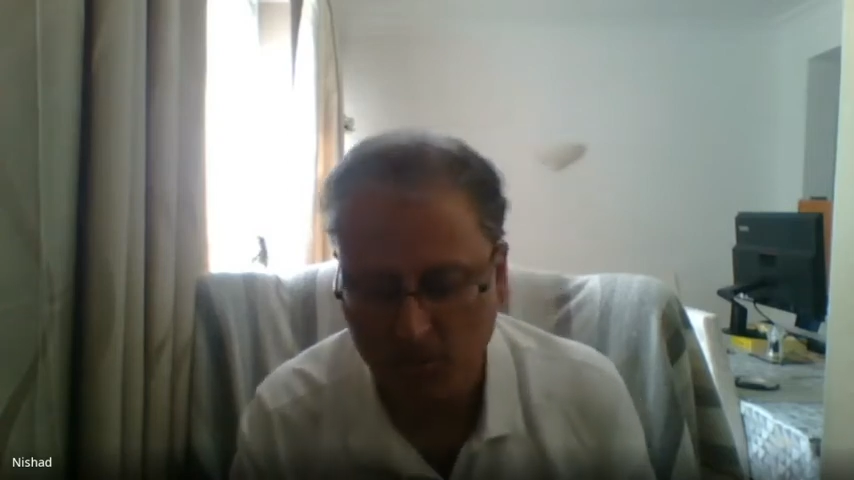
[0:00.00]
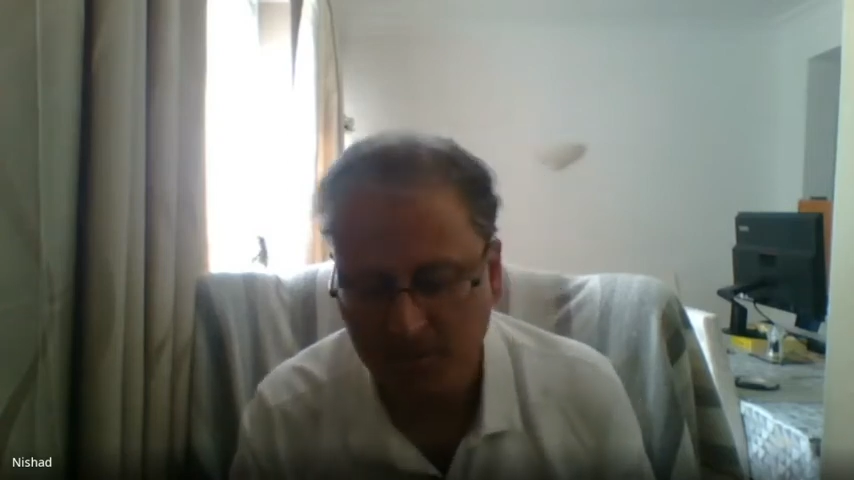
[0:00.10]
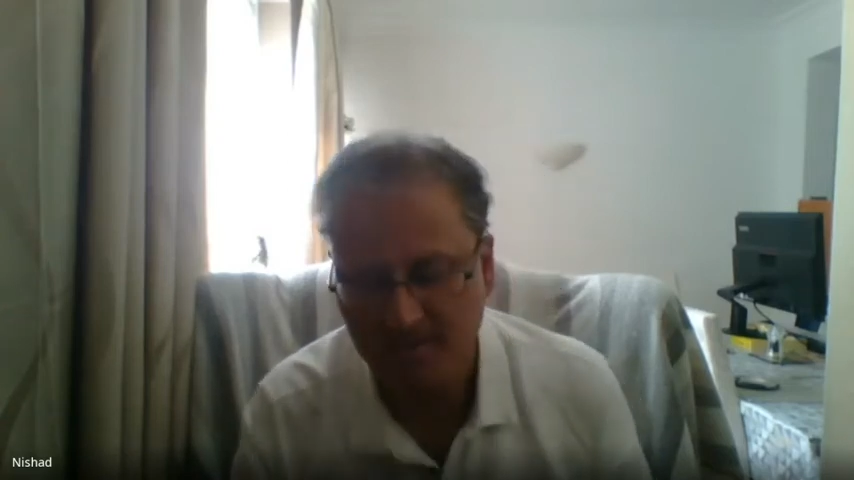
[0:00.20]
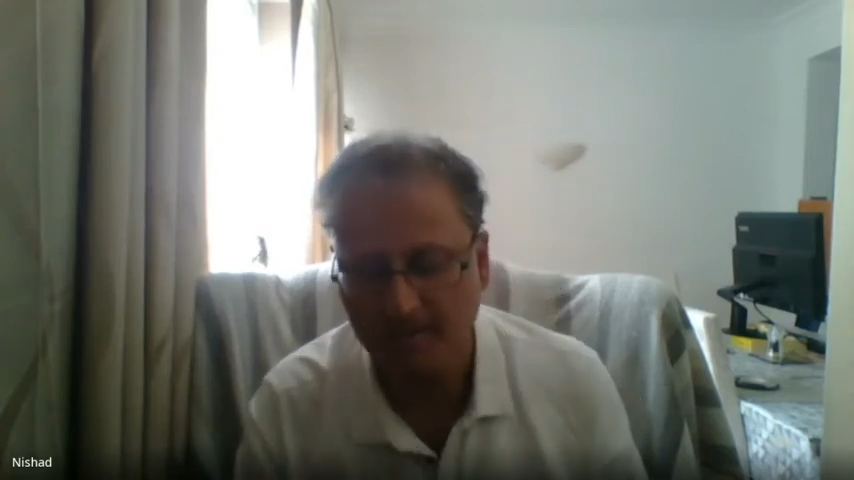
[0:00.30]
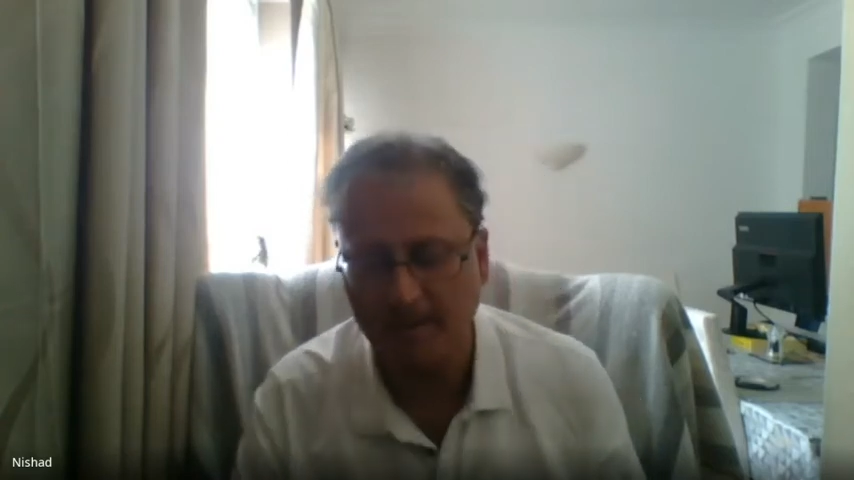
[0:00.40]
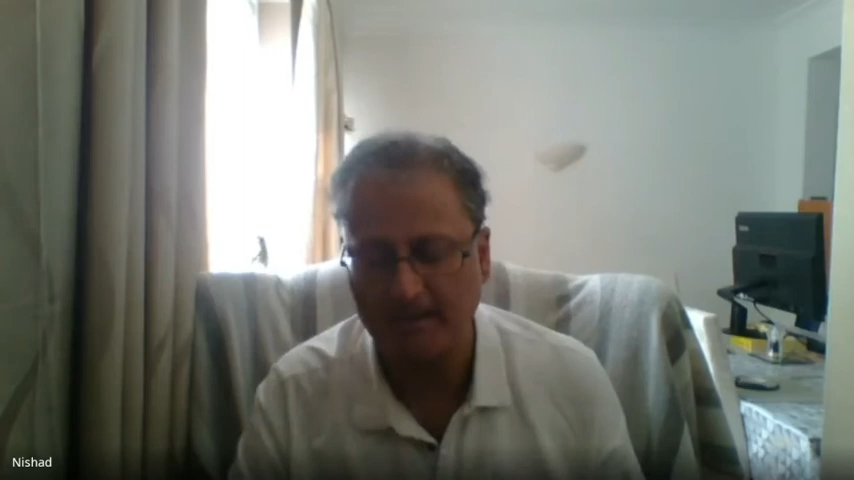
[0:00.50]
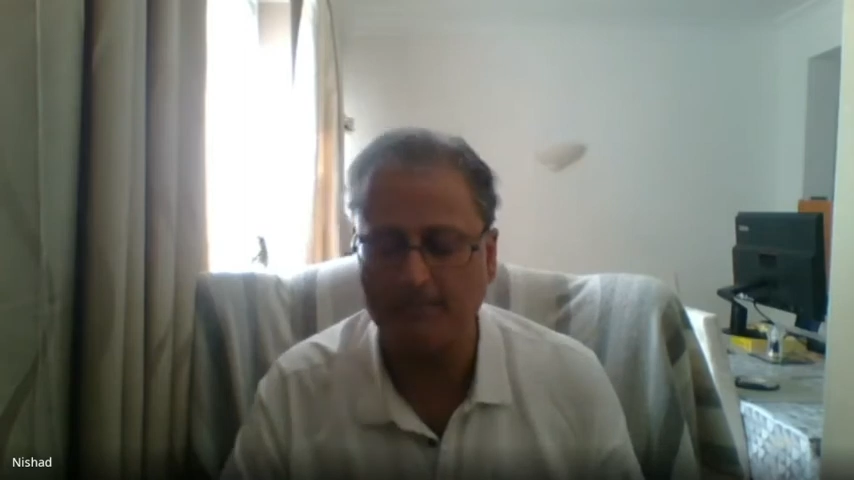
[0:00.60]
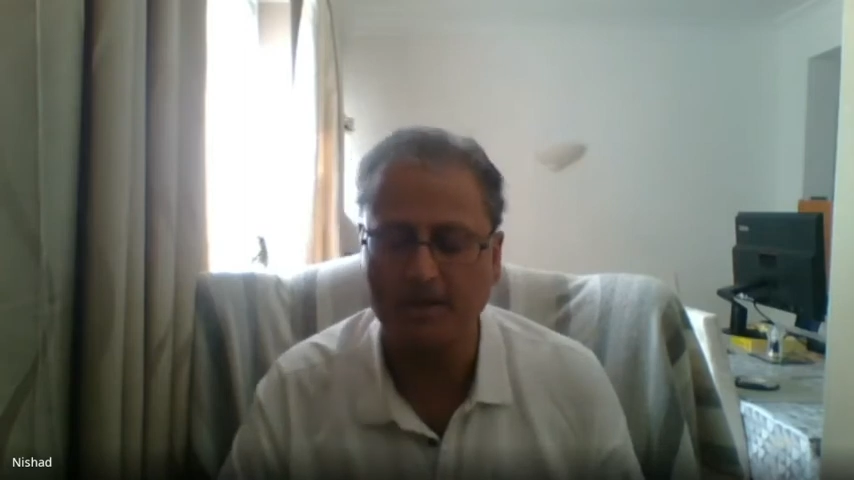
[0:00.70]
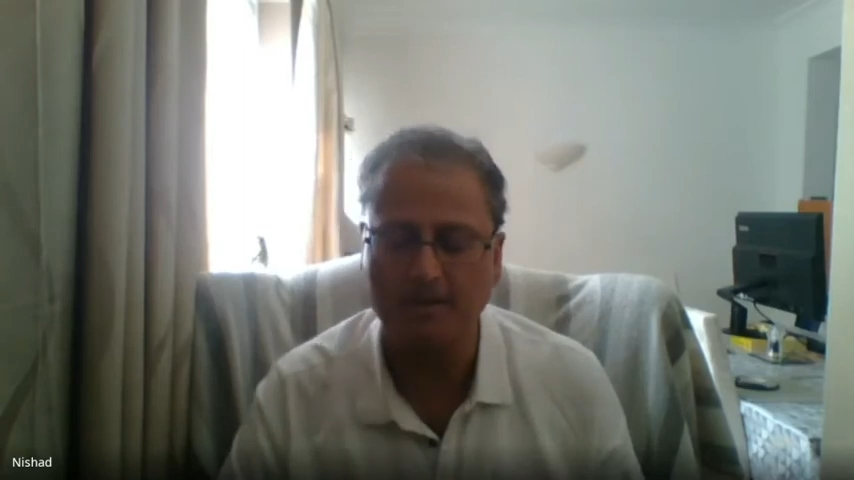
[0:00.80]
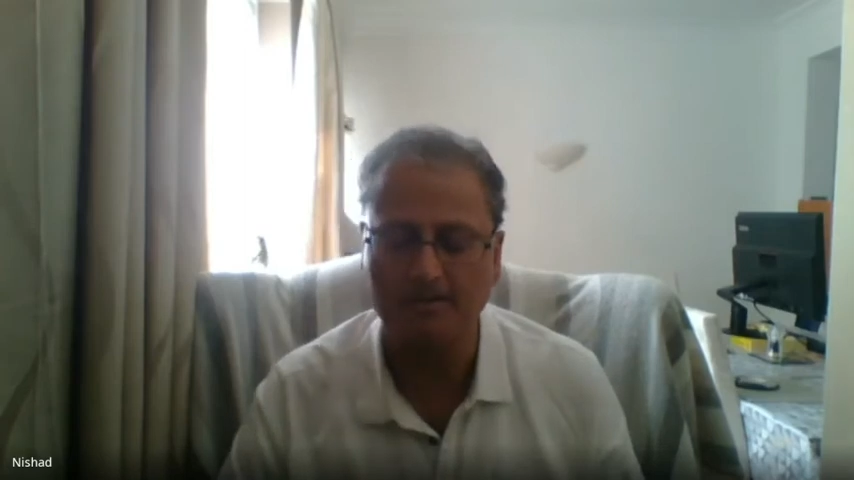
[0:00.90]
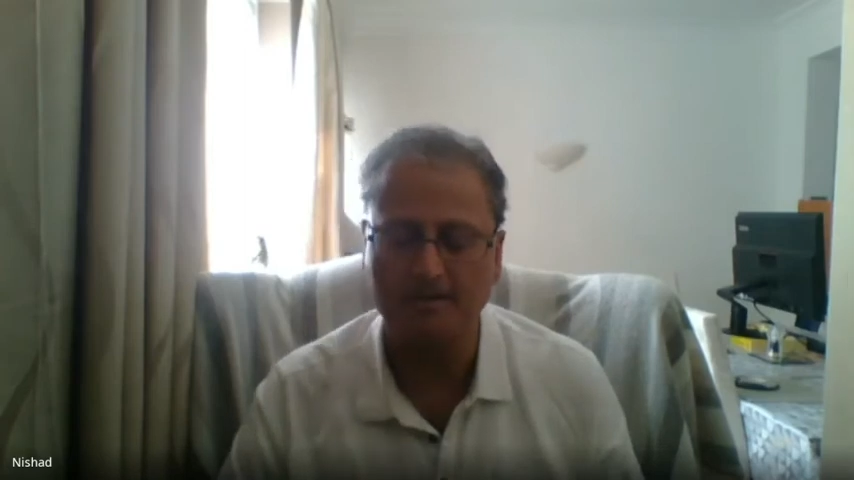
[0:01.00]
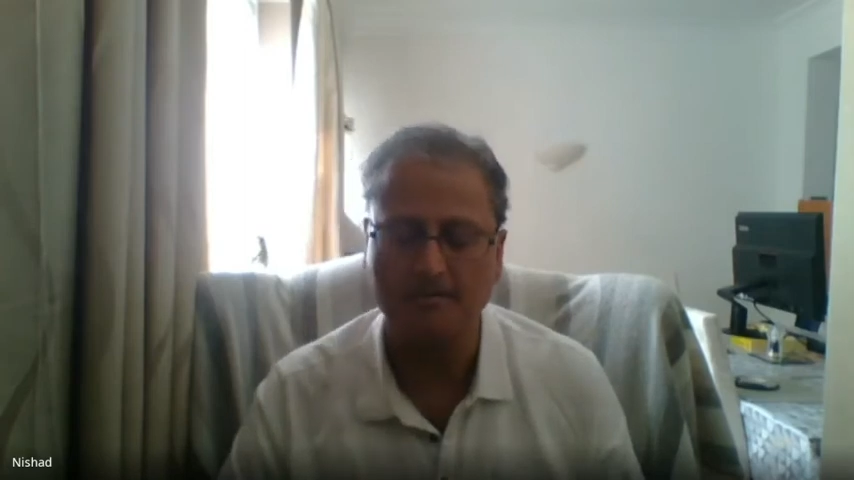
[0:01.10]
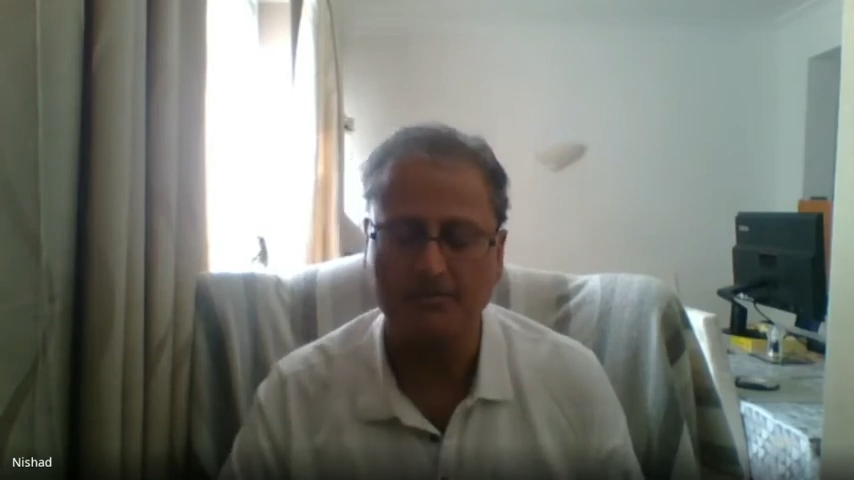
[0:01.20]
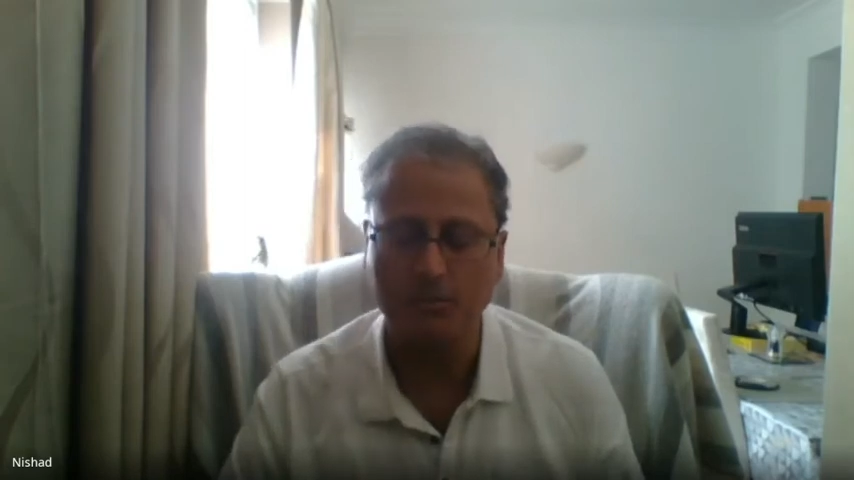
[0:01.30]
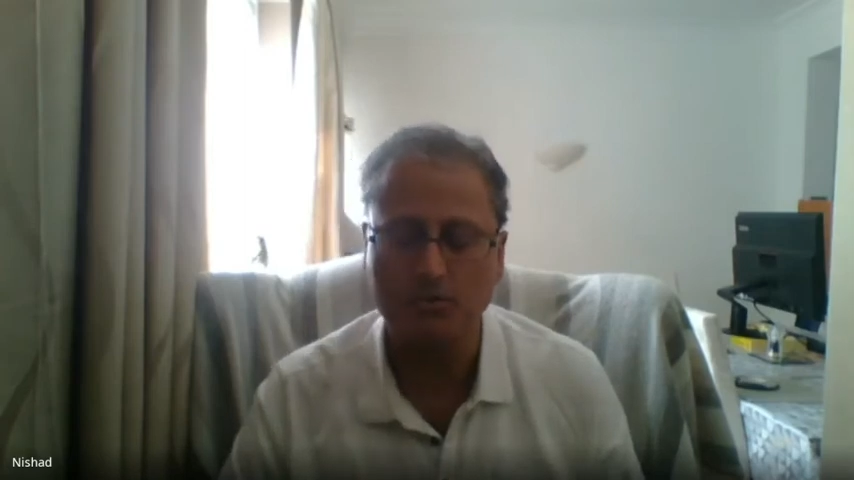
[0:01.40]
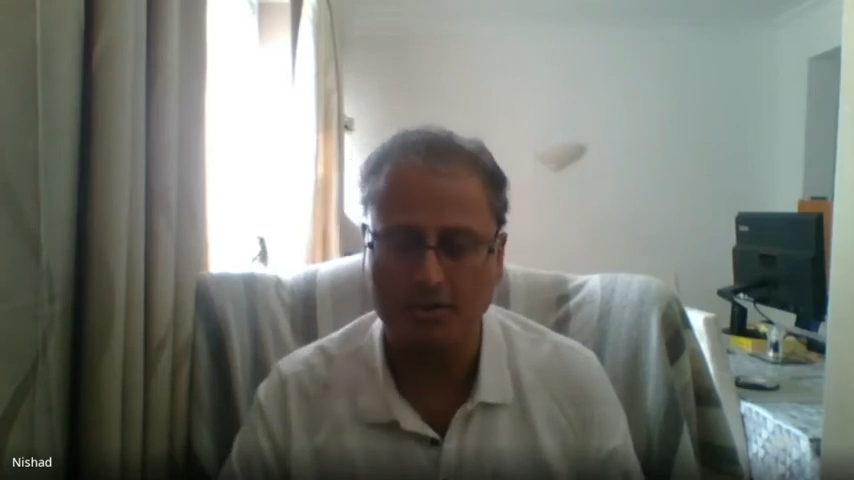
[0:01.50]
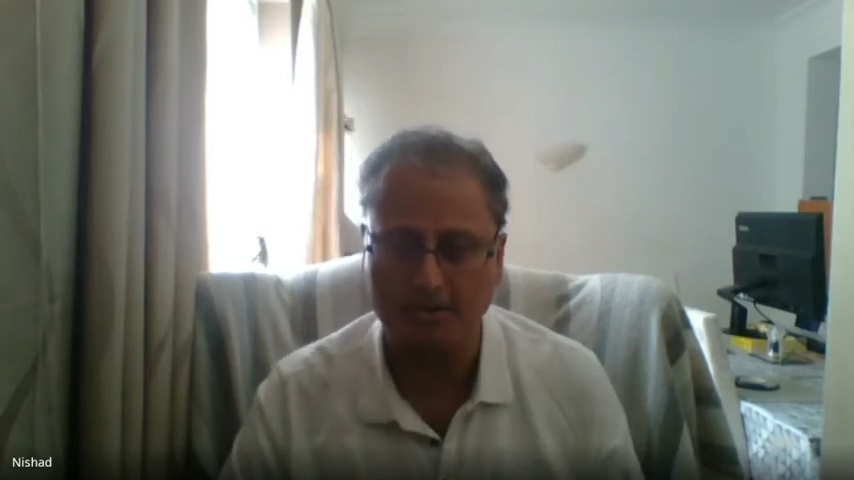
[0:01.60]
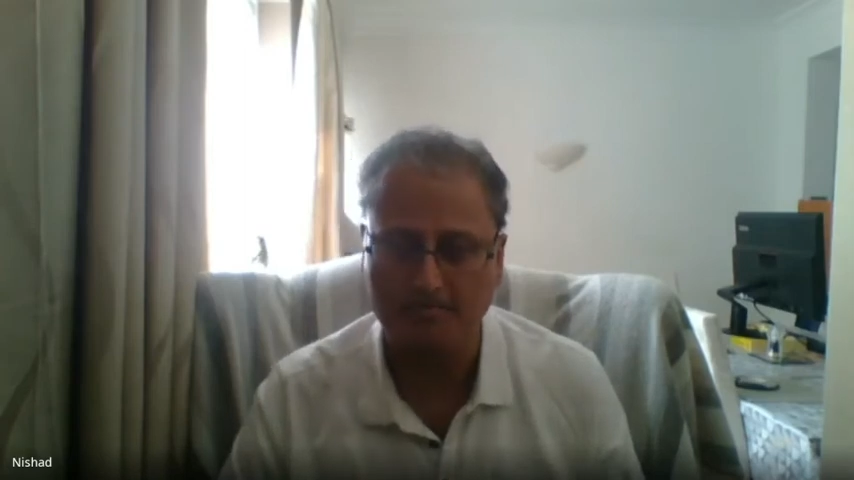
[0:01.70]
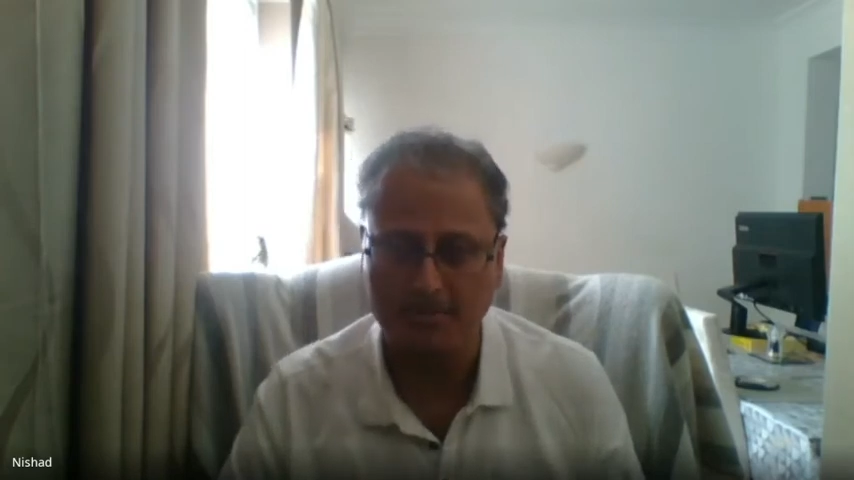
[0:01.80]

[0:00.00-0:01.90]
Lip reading: we still have a past and a future.